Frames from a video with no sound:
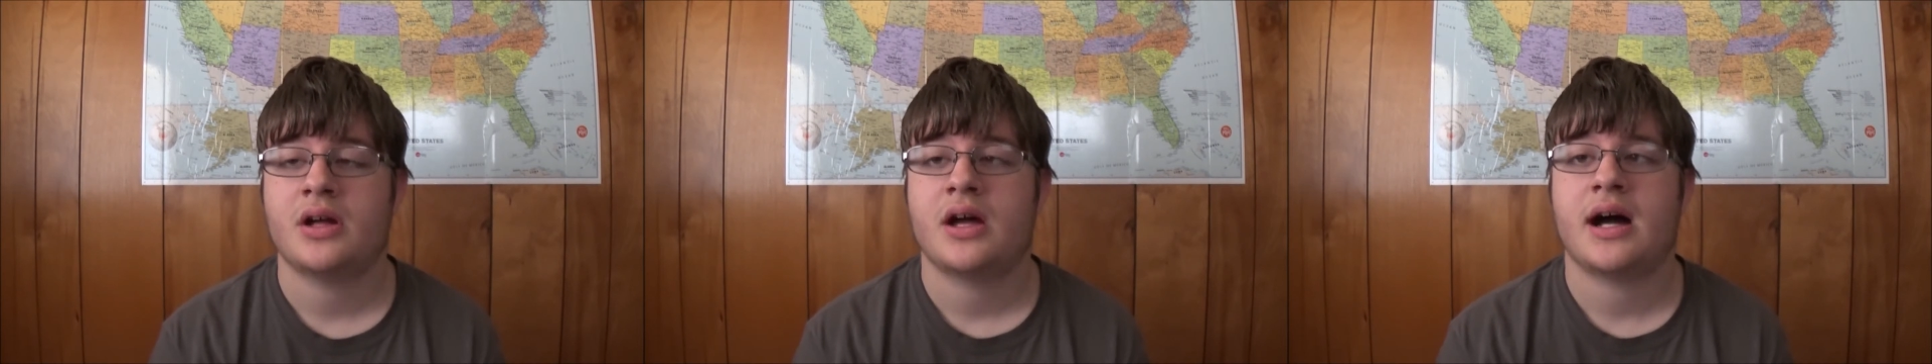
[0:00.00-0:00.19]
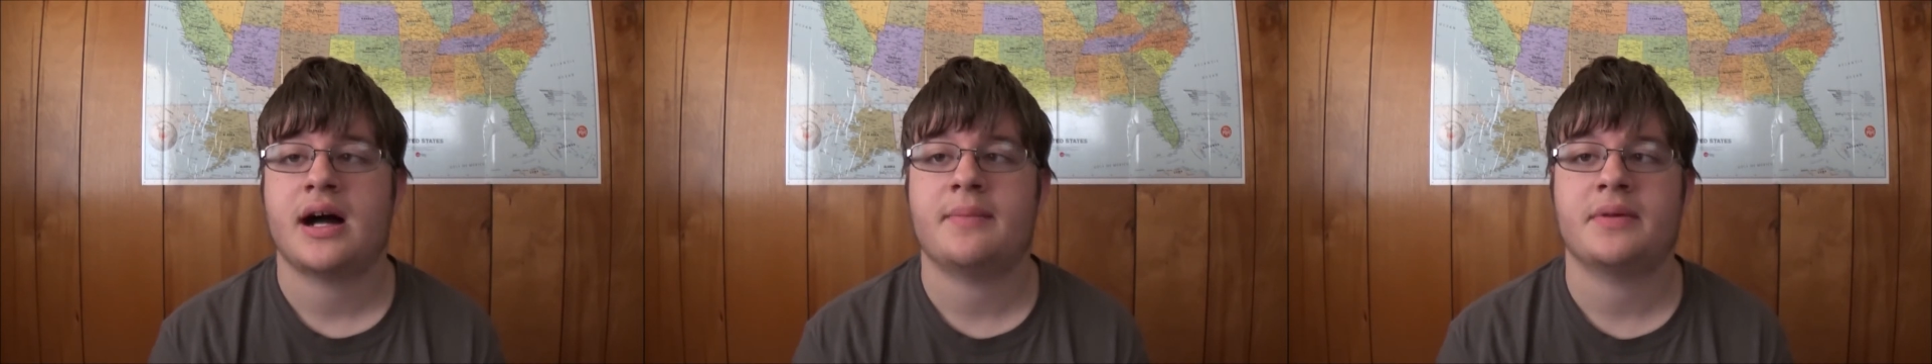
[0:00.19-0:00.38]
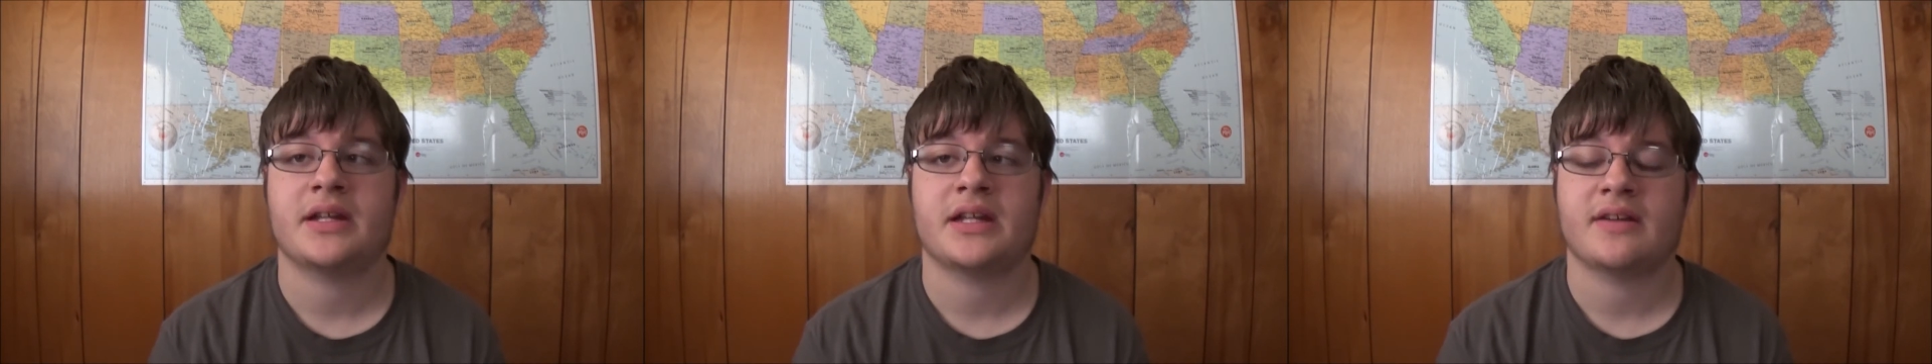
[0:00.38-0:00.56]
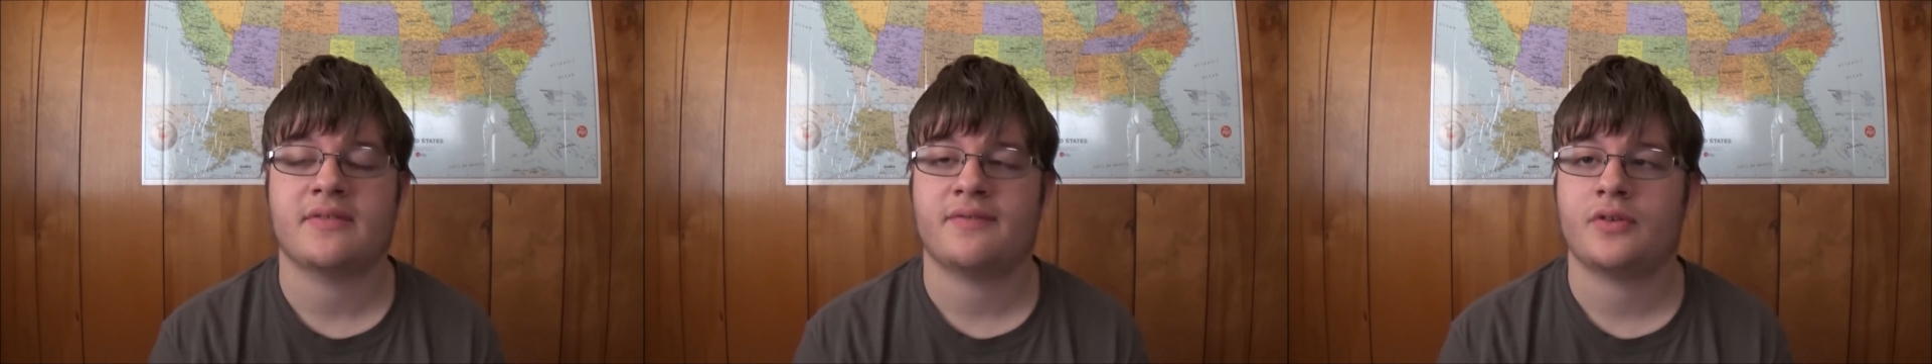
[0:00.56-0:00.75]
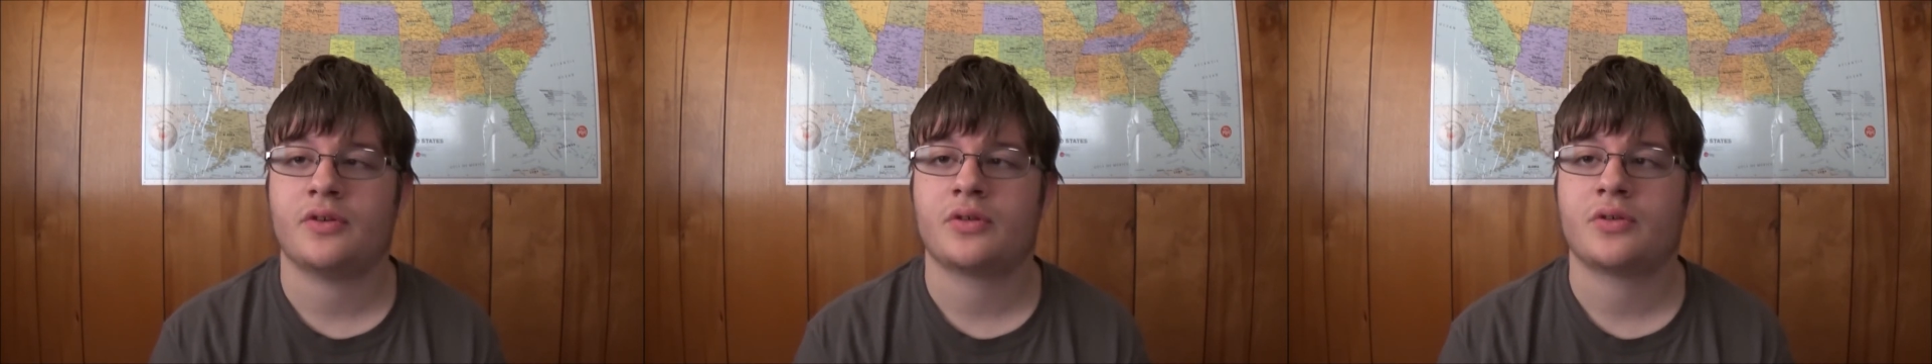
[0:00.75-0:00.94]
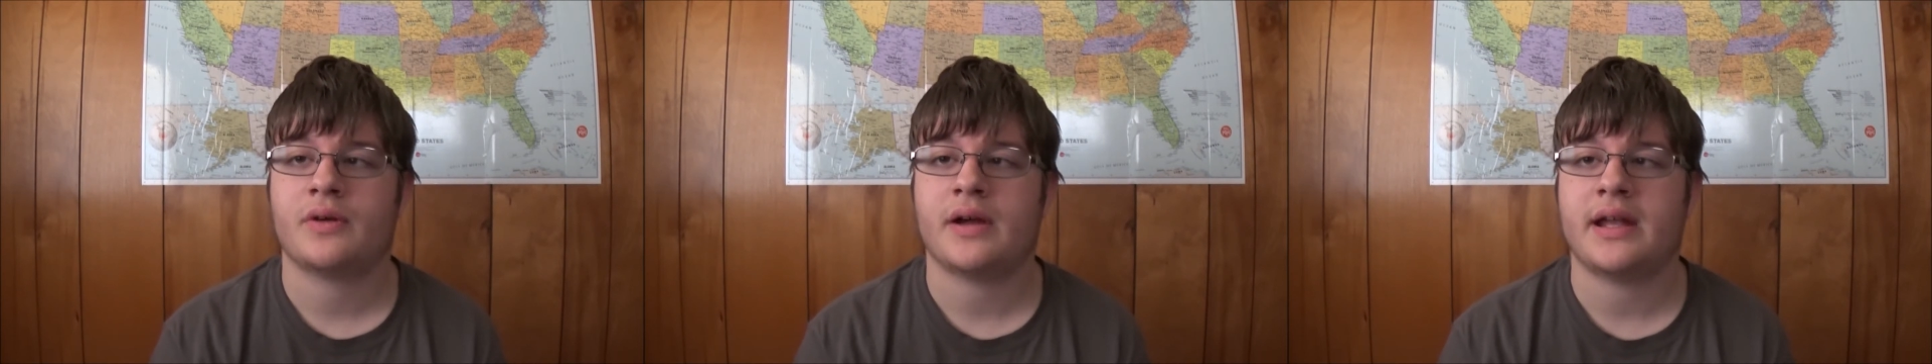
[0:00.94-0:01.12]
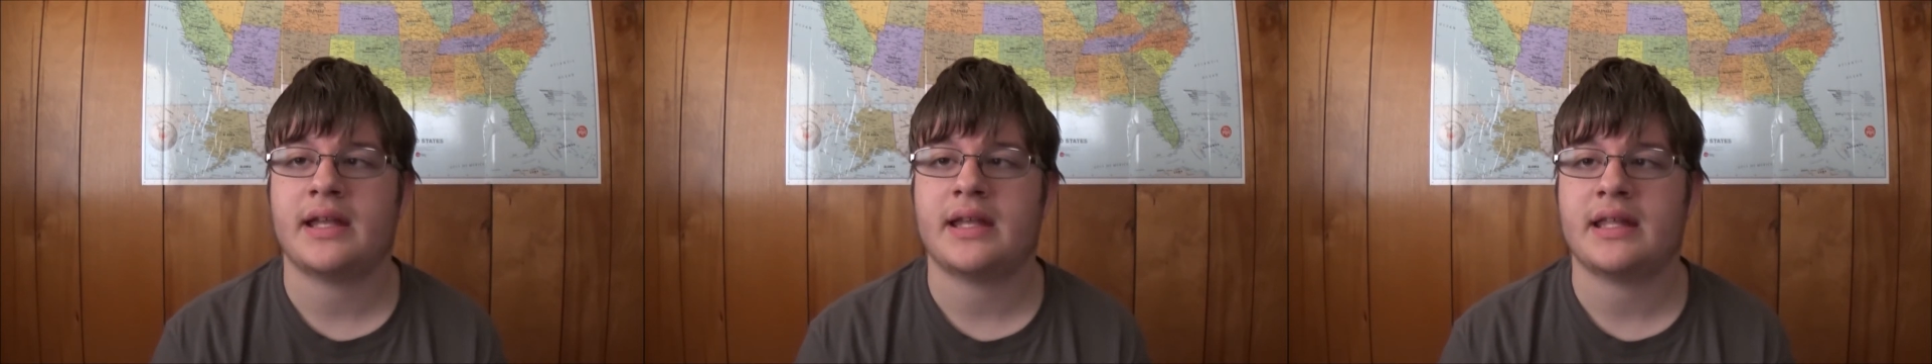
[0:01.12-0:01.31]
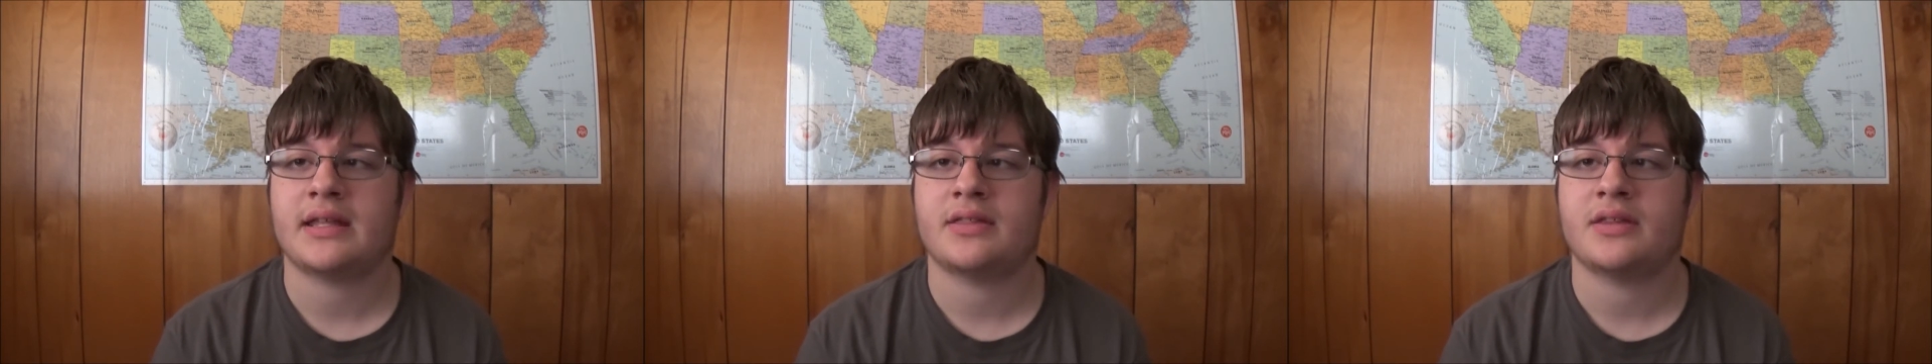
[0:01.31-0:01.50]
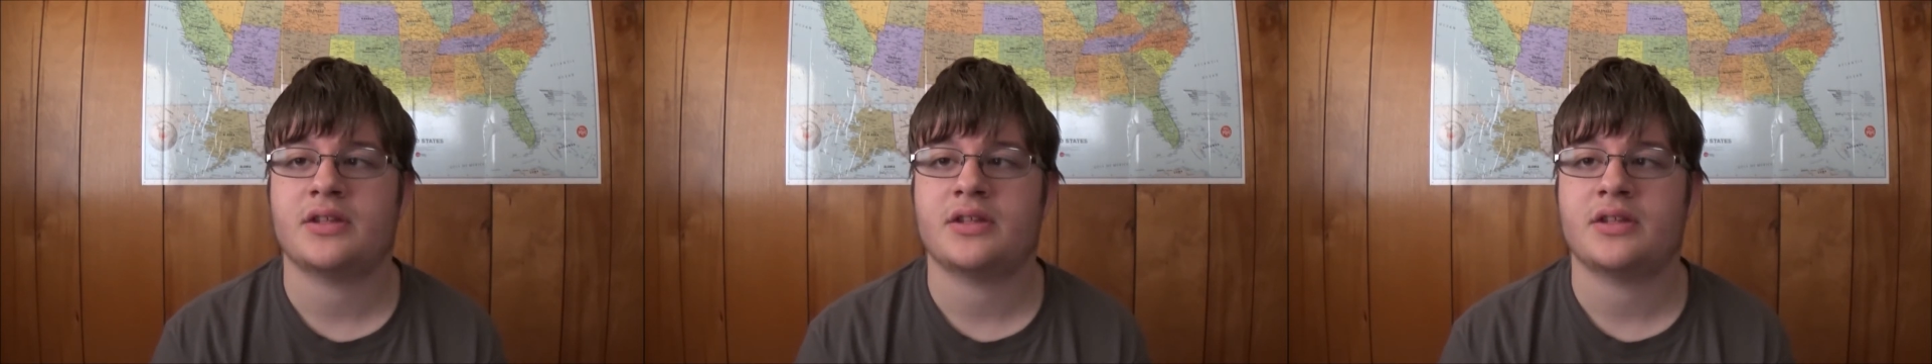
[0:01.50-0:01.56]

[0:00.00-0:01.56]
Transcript: I'm going to give full credit in the